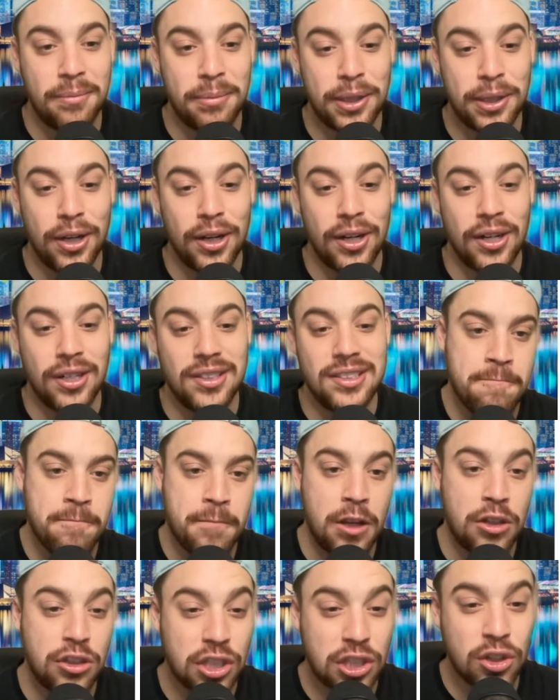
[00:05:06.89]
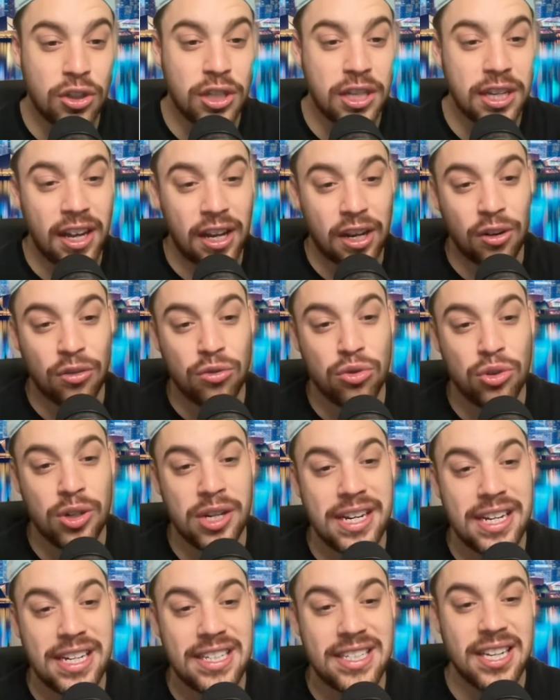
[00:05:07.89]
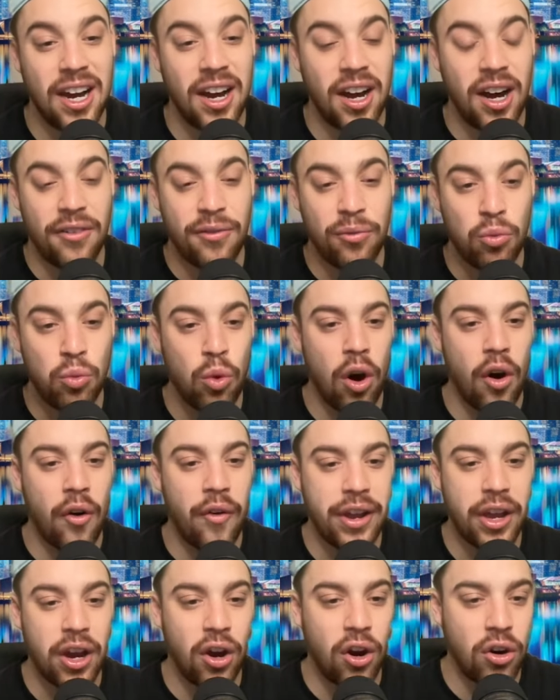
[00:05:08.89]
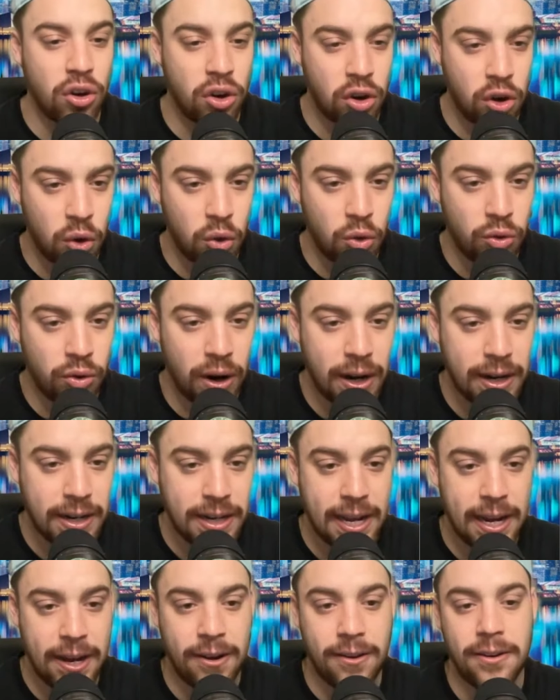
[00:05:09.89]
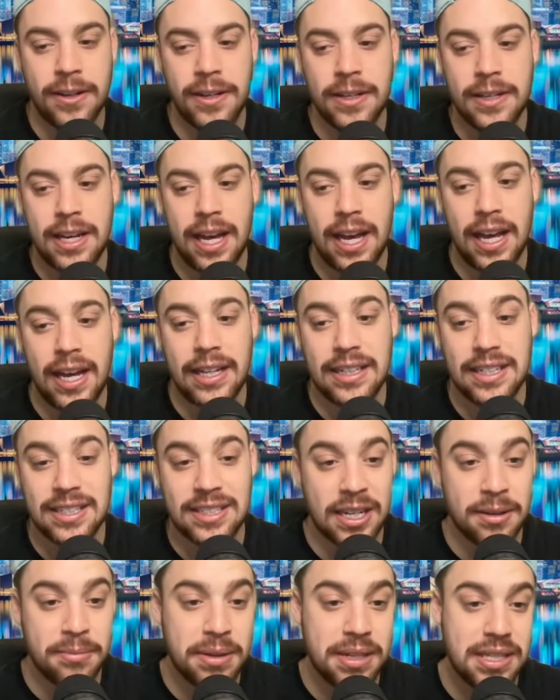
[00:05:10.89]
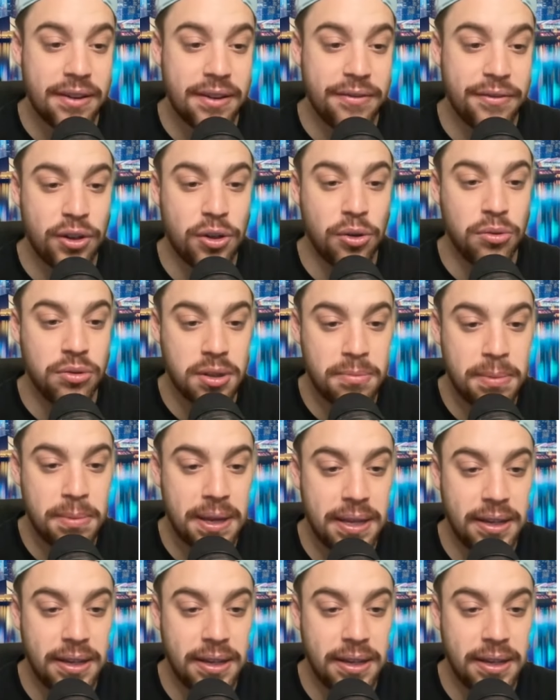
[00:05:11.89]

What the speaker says: because she's looking like a really tough warrior on court right now, and it's going to be difficult to beat